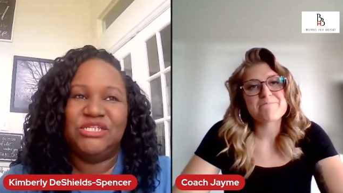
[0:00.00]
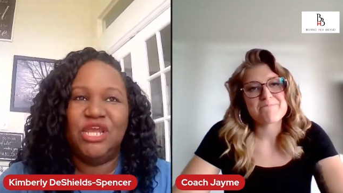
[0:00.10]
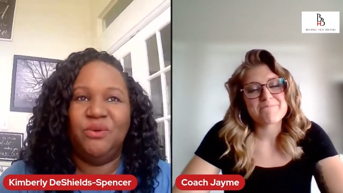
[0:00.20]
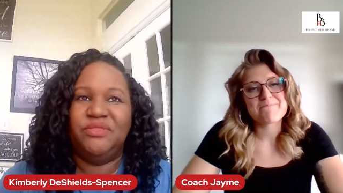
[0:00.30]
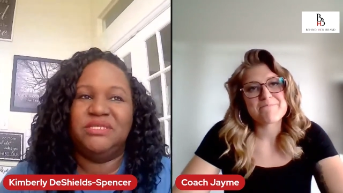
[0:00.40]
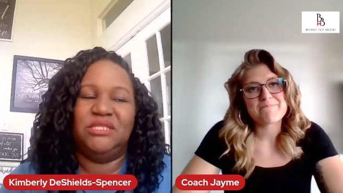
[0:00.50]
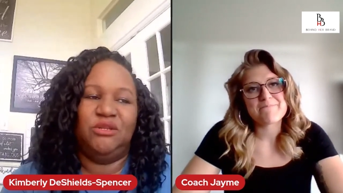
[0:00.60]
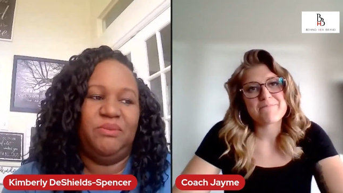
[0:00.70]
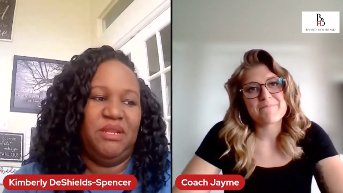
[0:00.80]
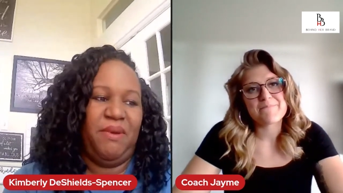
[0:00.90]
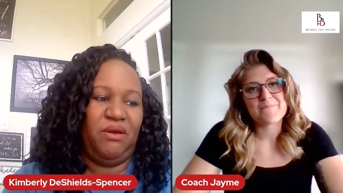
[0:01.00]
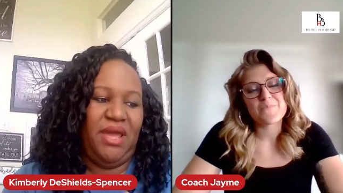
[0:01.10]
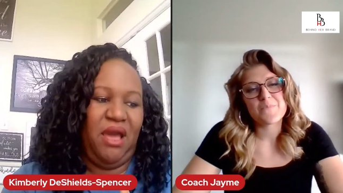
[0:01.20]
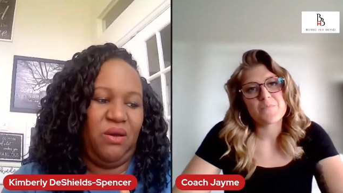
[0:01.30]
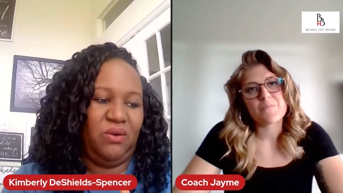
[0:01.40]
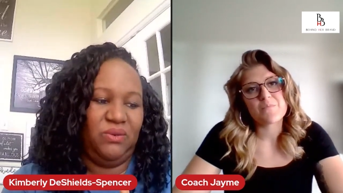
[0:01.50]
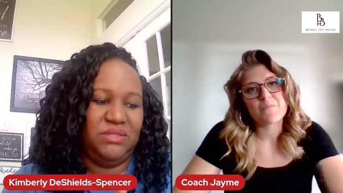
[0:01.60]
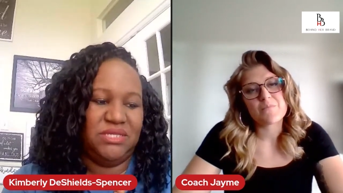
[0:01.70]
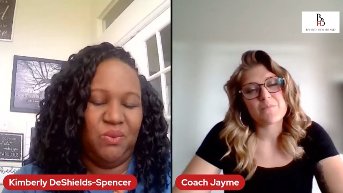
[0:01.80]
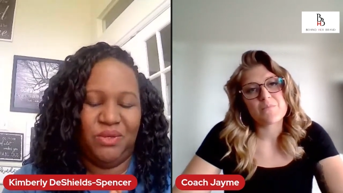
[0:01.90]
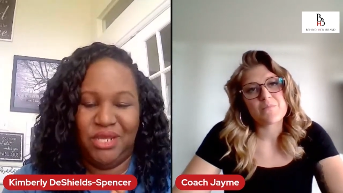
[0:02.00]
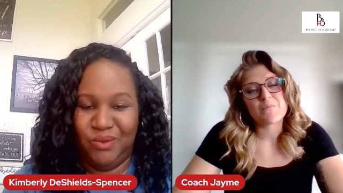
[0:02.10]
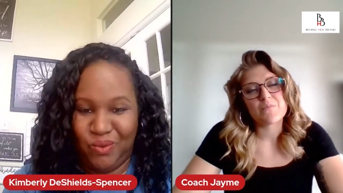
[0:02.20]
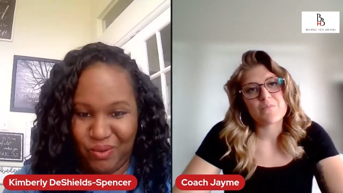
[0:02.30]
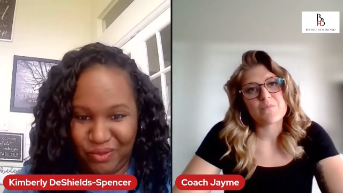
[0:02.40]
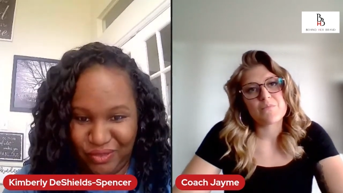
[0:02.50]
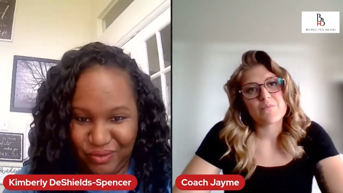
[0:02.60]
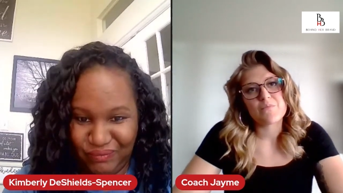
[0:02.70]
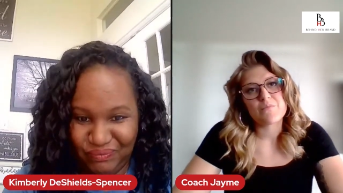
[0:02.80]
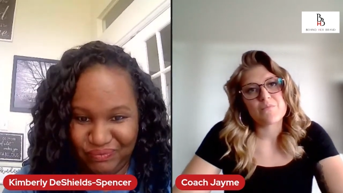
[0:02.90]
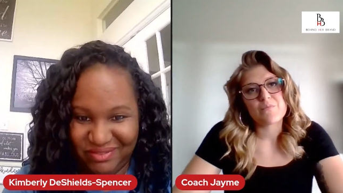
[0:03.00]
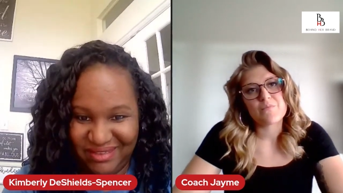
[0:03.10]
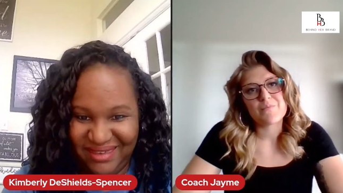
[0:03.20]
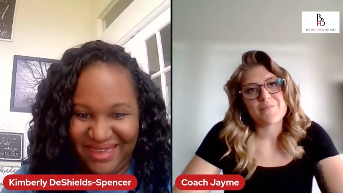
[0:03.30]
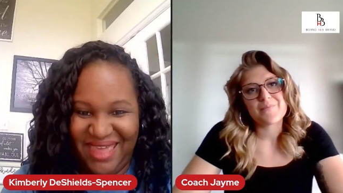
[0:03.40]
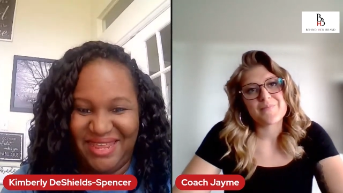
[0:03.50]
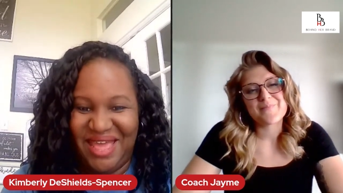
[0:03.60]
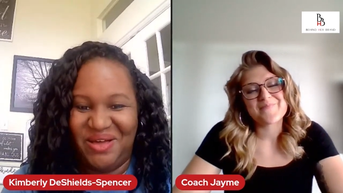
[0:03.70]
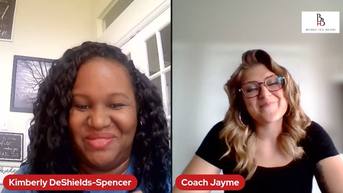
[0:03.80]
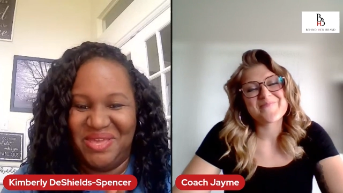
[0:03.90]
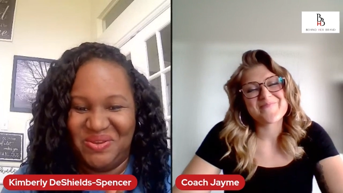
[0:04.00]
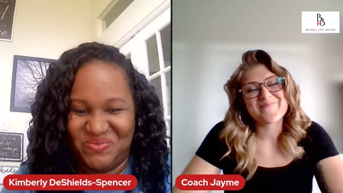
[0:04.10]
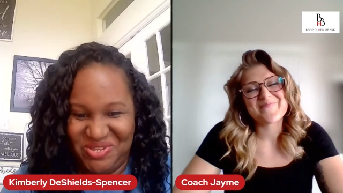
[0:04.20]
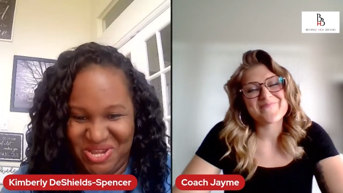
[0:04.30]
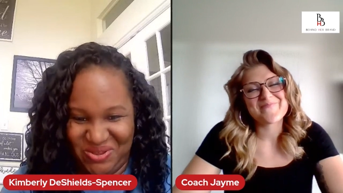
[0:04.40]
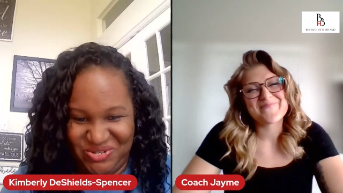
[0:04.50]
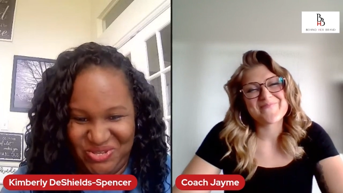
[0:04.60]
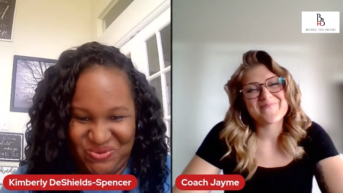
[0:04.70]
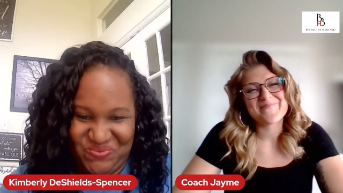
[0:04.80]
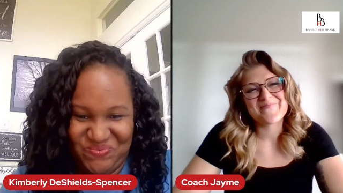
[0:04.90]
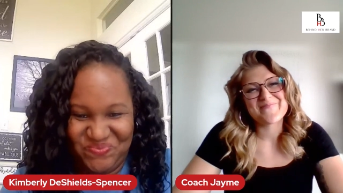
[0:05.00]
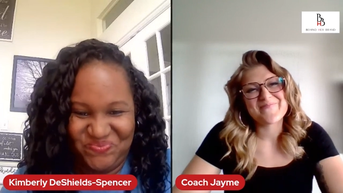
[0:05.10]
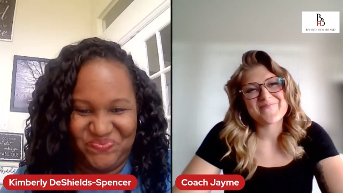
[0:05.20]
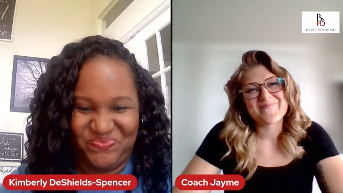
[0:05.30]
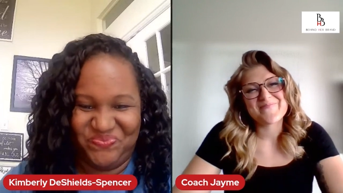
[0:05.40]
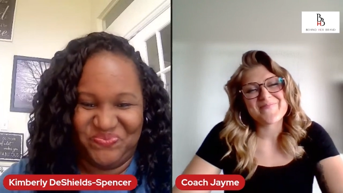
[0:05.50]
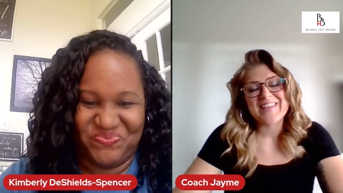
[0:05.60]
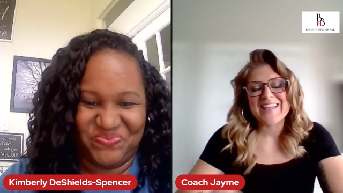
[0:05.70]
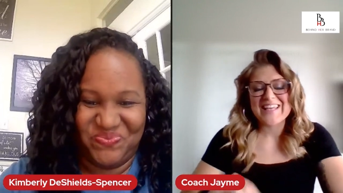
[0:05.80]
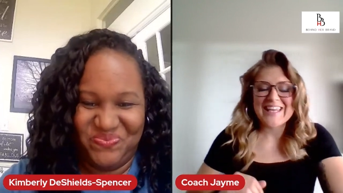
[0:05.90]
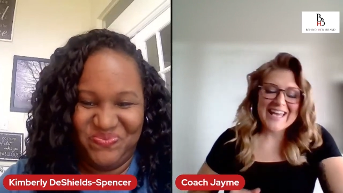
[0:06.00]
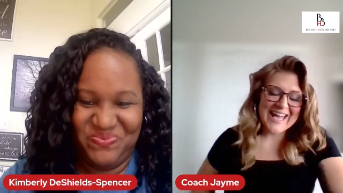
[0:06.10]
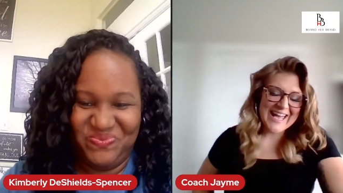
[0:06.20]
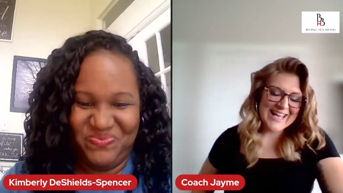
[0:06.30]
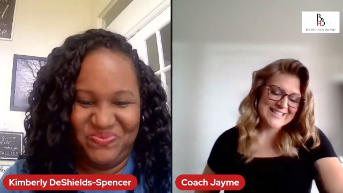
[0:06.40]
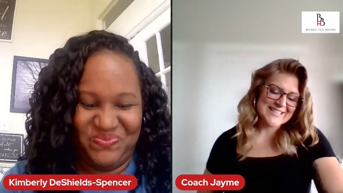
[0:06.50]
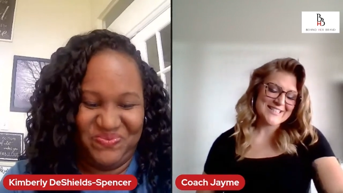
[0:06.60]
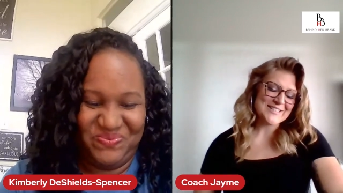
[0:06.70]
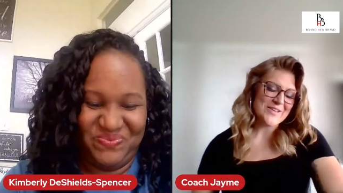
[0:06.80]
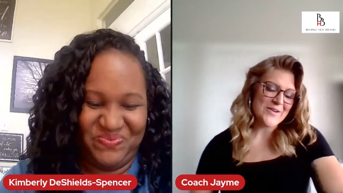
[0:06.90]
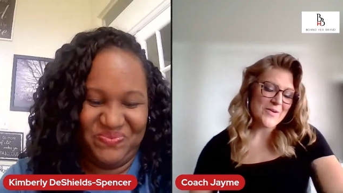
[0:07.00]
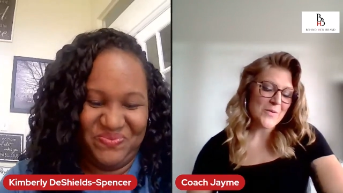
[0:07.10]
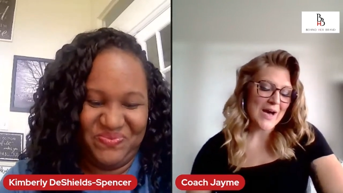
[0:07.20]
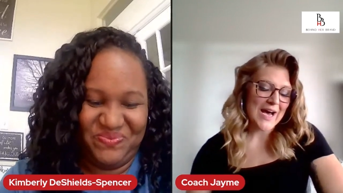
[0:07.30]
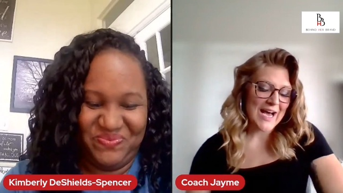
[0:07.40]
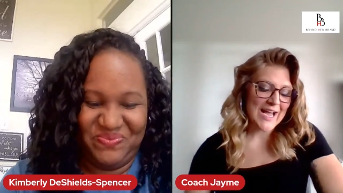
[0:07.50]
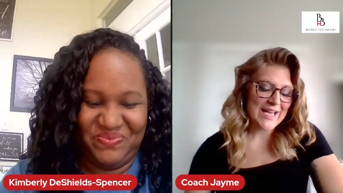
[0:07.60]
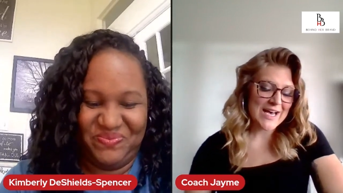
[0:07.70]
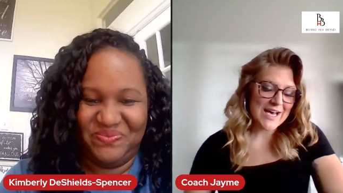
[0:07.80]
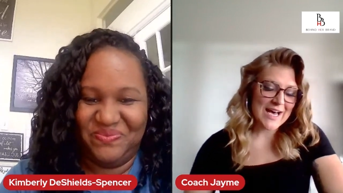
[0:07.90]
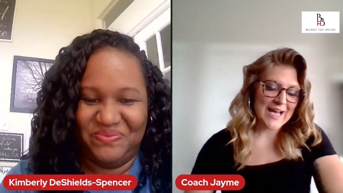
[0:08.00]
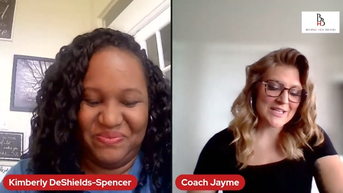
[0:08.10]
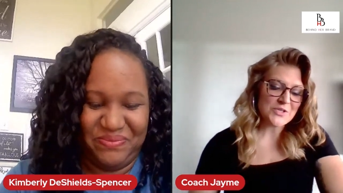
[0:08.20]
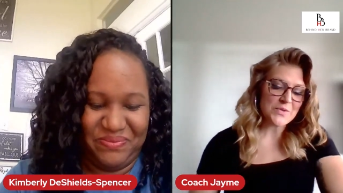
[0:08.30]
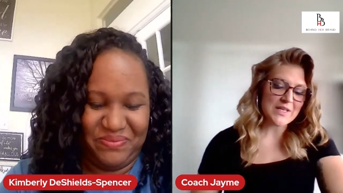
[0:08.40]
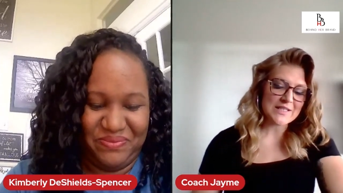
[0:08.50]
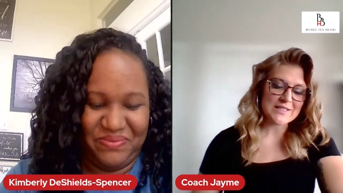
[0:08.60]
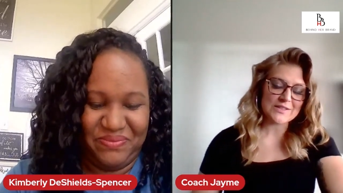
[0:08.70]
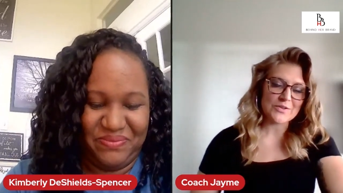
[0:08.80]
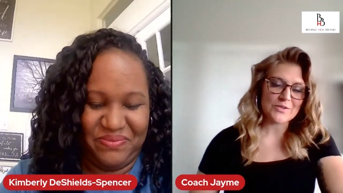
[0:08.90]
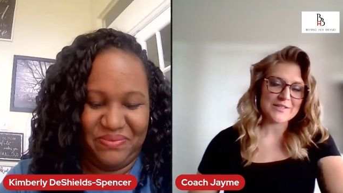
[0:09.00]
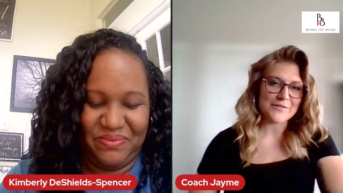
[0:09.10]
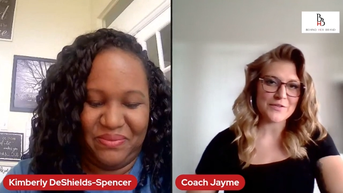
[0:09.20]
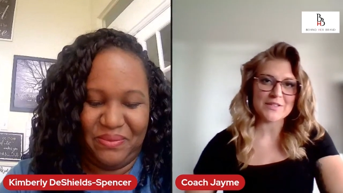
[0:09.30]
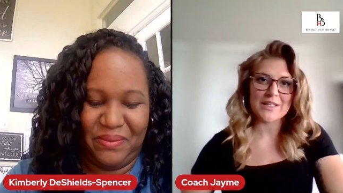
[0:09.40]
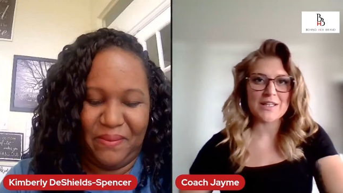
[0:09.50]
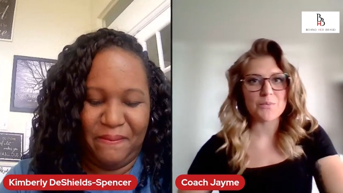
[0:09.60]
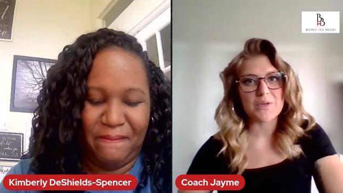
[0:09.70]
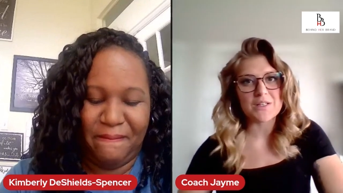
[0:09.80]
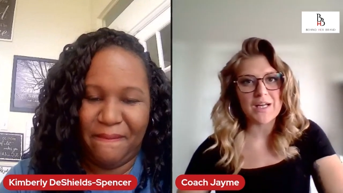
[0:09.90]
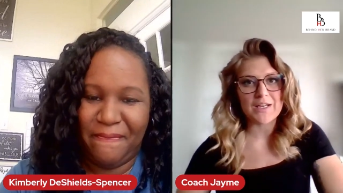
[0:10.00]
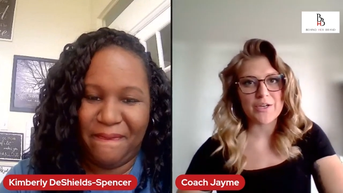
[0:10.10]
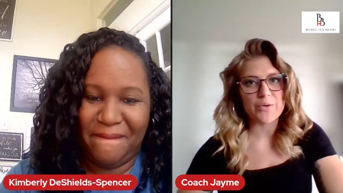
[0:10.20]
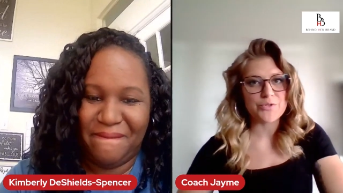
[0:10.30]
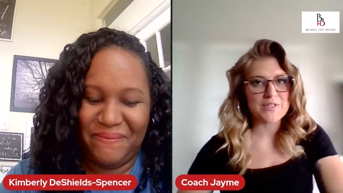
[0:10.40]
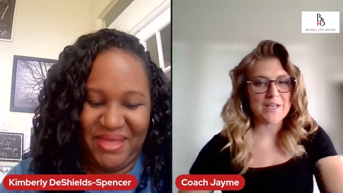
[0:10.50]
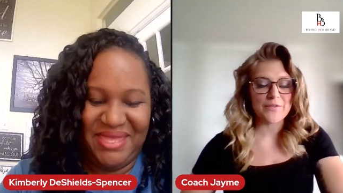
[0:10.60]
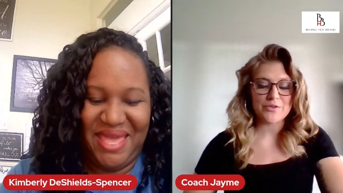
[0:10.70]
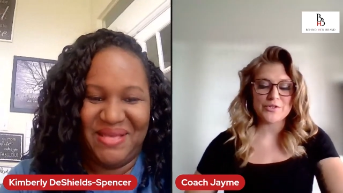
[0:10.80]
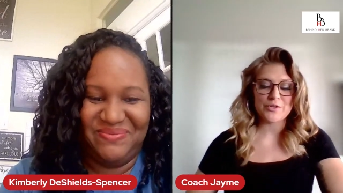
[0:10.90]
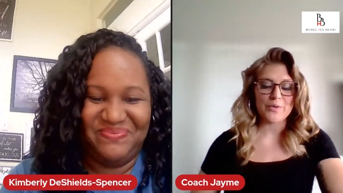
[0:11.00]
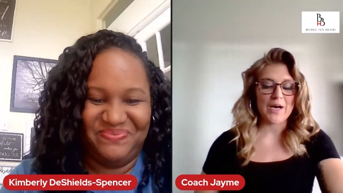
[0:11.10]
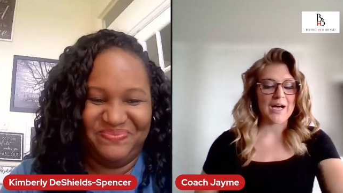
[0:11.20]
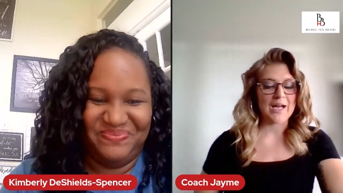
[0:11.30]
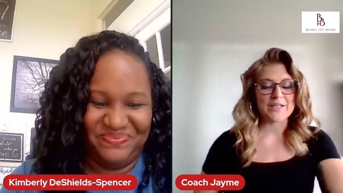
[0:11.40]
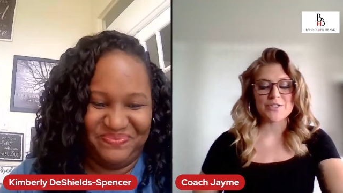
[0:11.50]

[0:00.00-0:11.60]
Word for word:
Speaker 1: share with us a little bit about how someone can work with you and how they can reach out to you.
Speaker 2: Yes, so I uh, I do things a little differently than what a lot of coaches out there do. Yeah. I